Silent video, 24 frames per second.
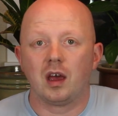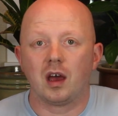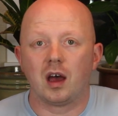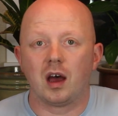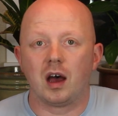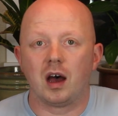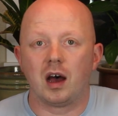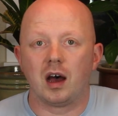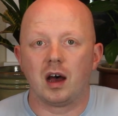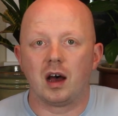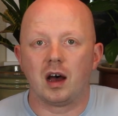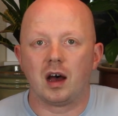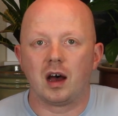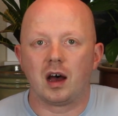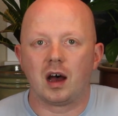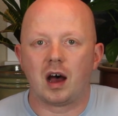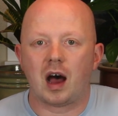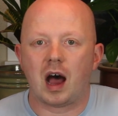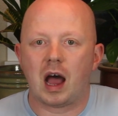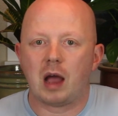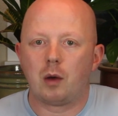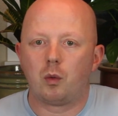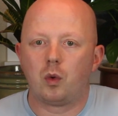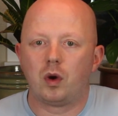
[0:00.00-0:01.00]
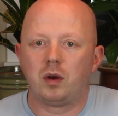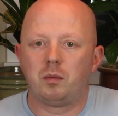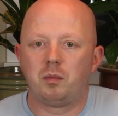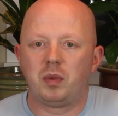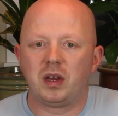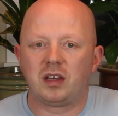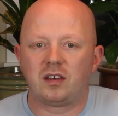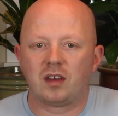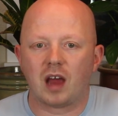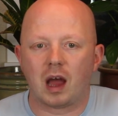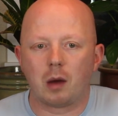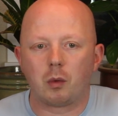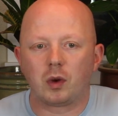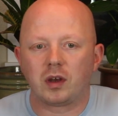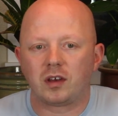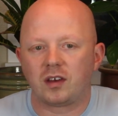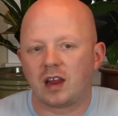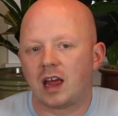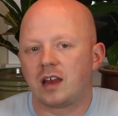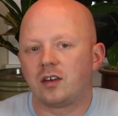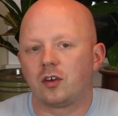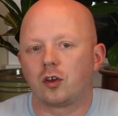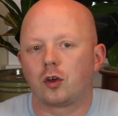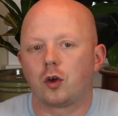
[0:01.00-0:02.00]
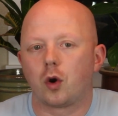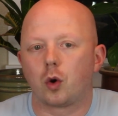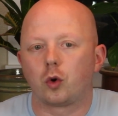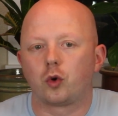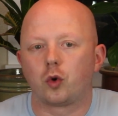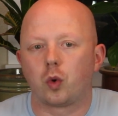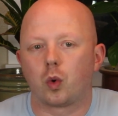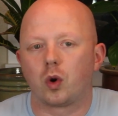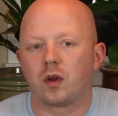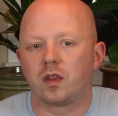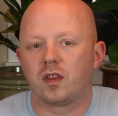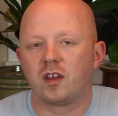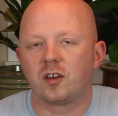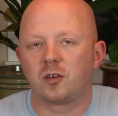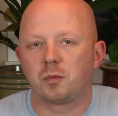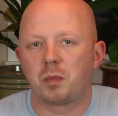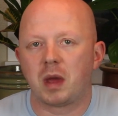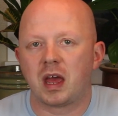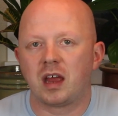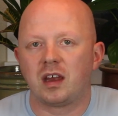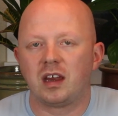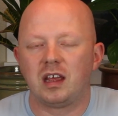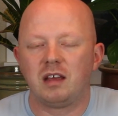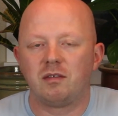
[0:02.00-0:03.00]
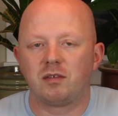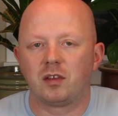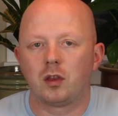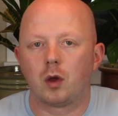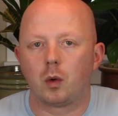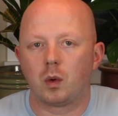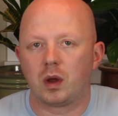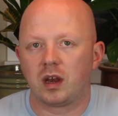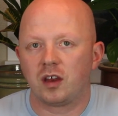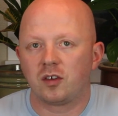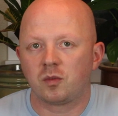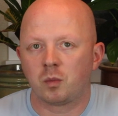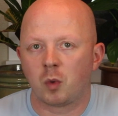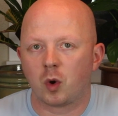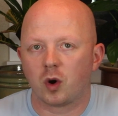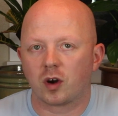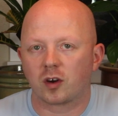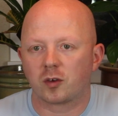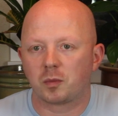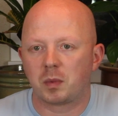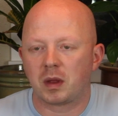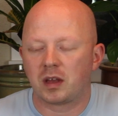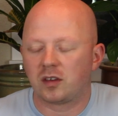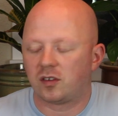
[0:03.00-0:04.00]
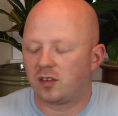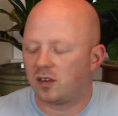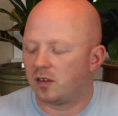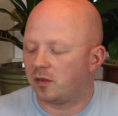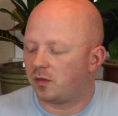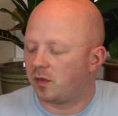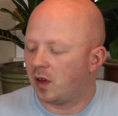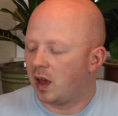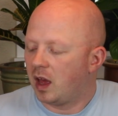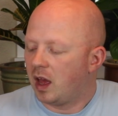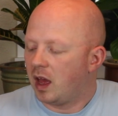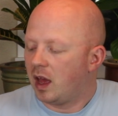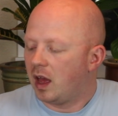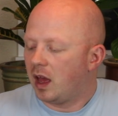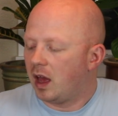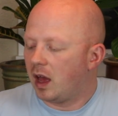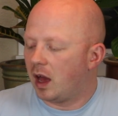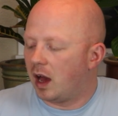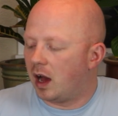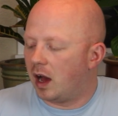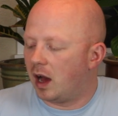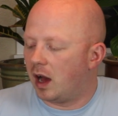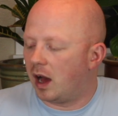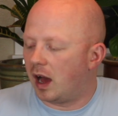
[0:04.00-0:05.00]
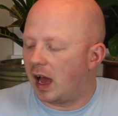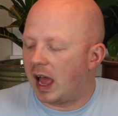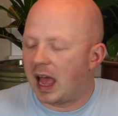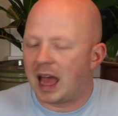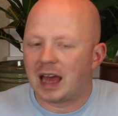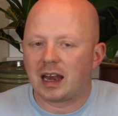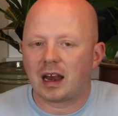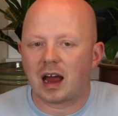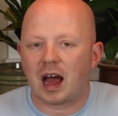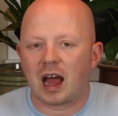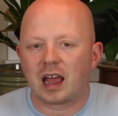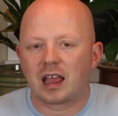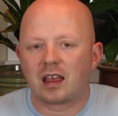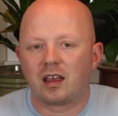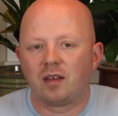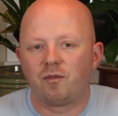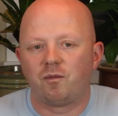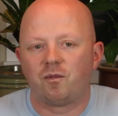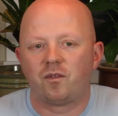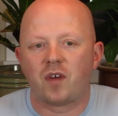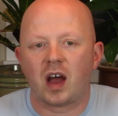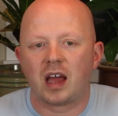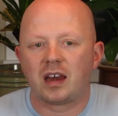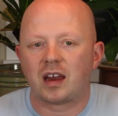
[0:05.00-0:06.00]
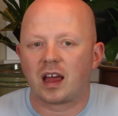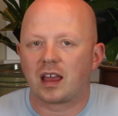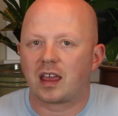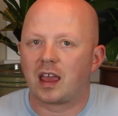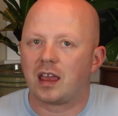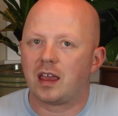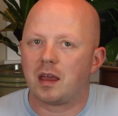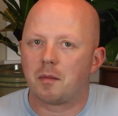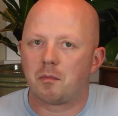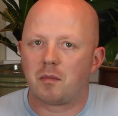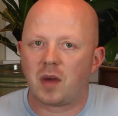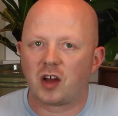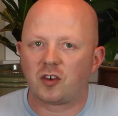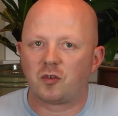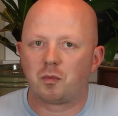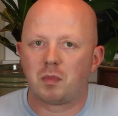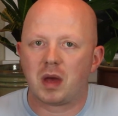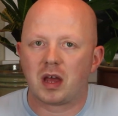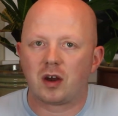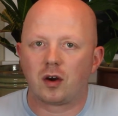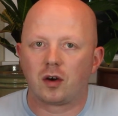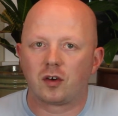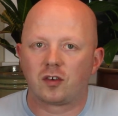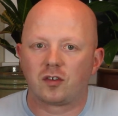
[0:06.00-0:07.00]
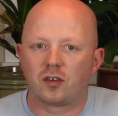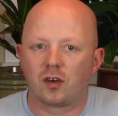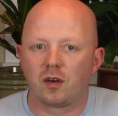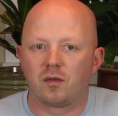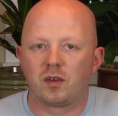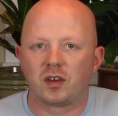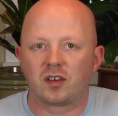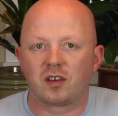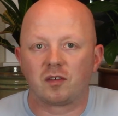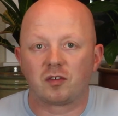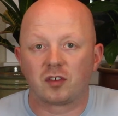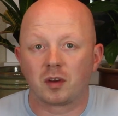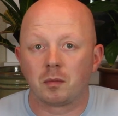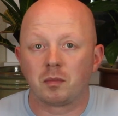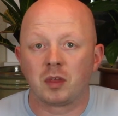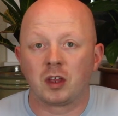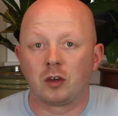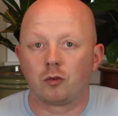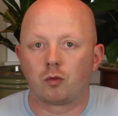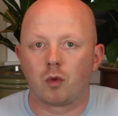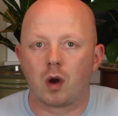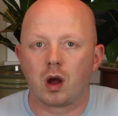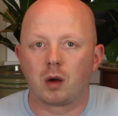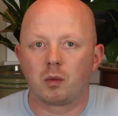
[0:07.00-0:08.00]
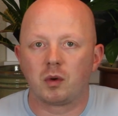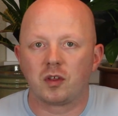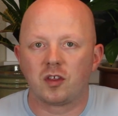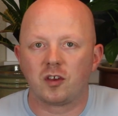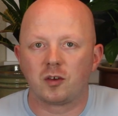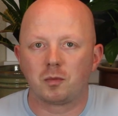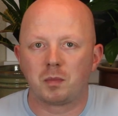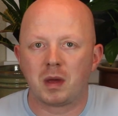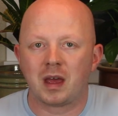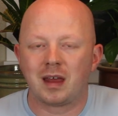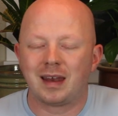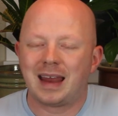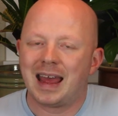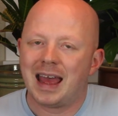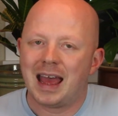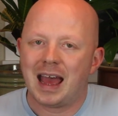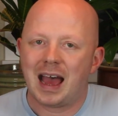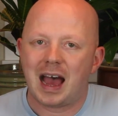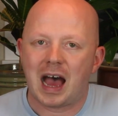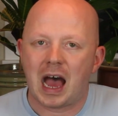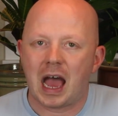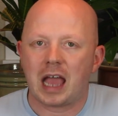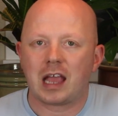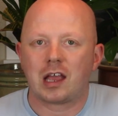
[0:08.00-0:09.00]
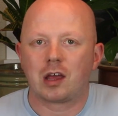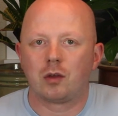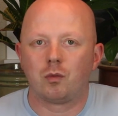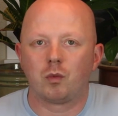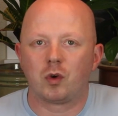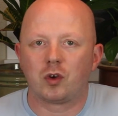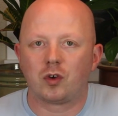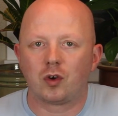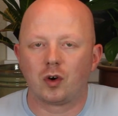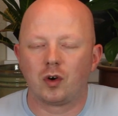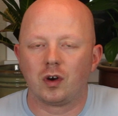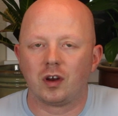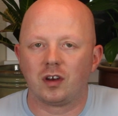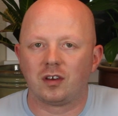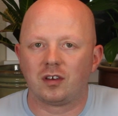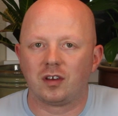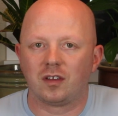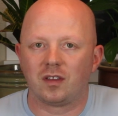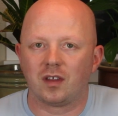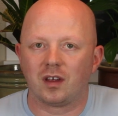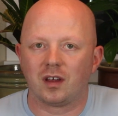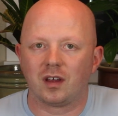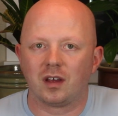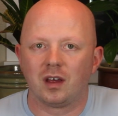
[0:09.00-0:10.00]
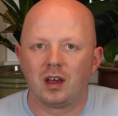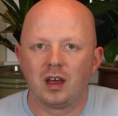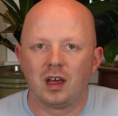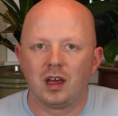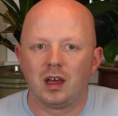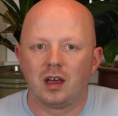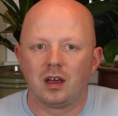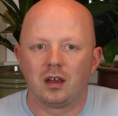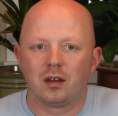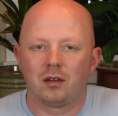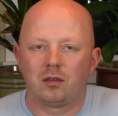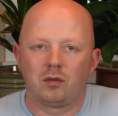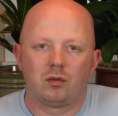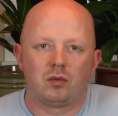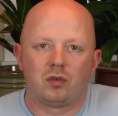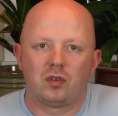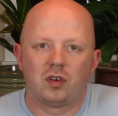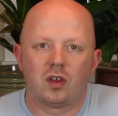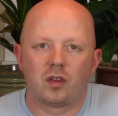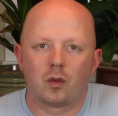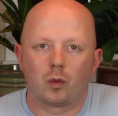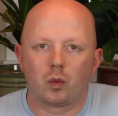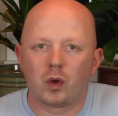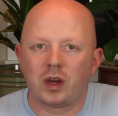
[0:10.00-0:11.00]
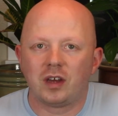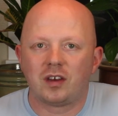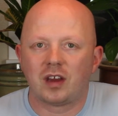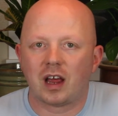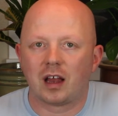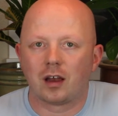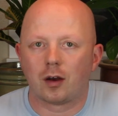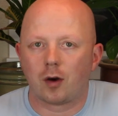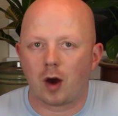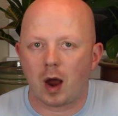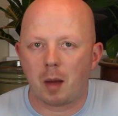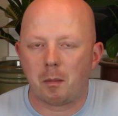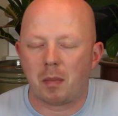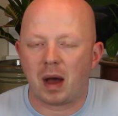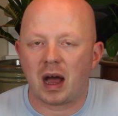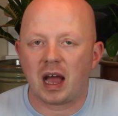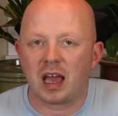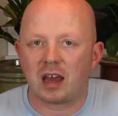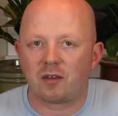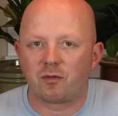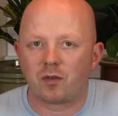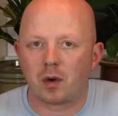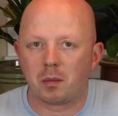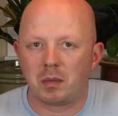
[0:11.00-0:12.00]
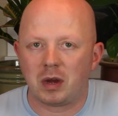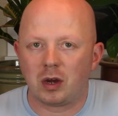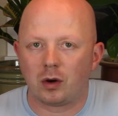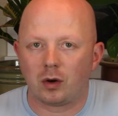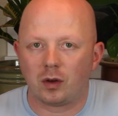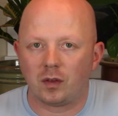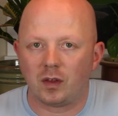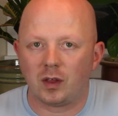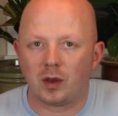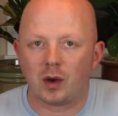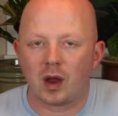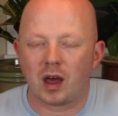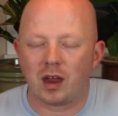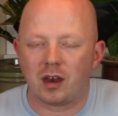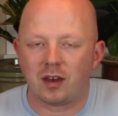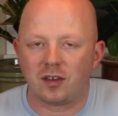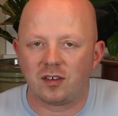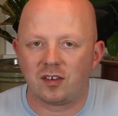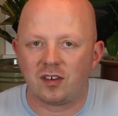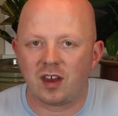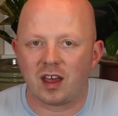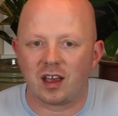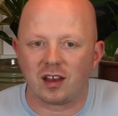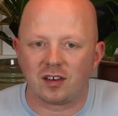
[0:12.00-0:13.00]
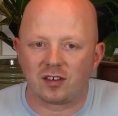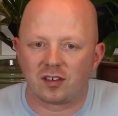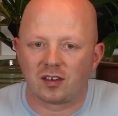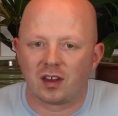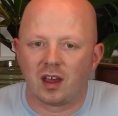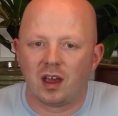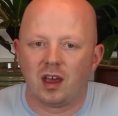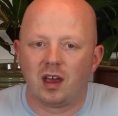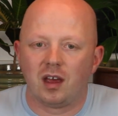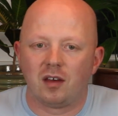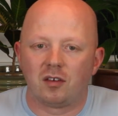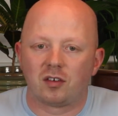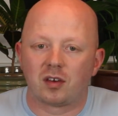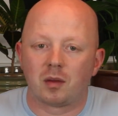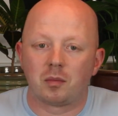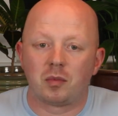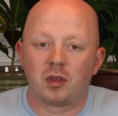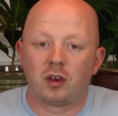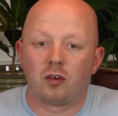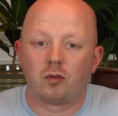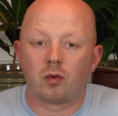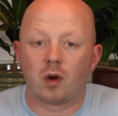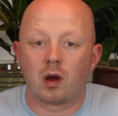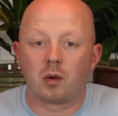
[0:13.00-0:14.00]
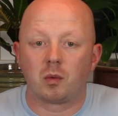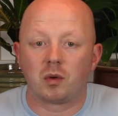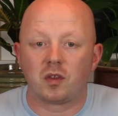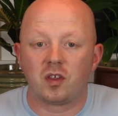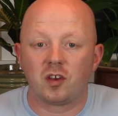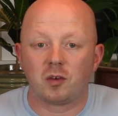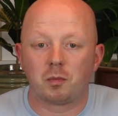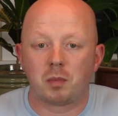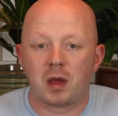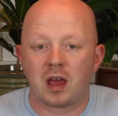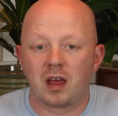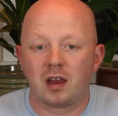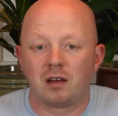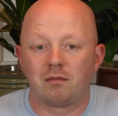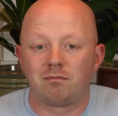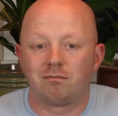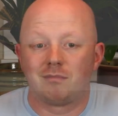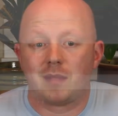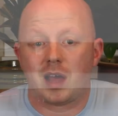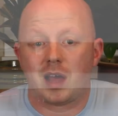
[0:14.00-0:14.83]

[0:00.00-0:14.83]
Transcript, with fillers: uh, I would be I would tend to go toward this pen, even though it is more expensive. Uh, and I find I can get much better service. If something's wrong with this pen, I can return it to the to the retailer I buy it from here in the United States. If something's wrong with this pen,